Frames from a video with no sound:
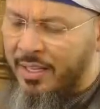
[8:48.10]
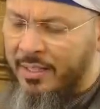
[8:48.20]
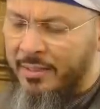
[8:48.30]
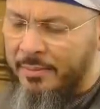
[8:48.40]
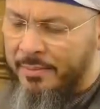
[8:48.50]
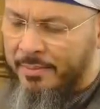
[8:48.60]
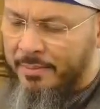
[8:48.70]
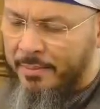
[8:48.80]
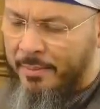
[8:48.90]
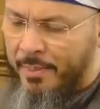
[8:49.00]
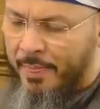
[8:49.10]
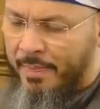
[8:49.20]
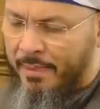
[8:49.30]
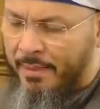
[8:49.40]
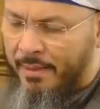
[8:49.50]
saying,
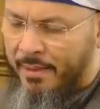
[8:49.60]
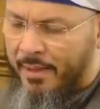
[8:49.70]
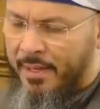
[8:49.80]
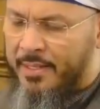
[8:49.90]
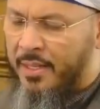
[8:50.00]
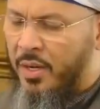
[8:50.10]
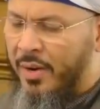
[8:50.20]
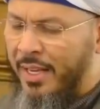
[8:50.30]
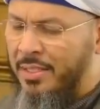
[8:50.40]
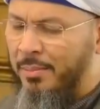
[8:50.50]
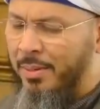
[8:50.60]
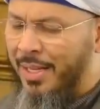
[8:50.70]
It is a great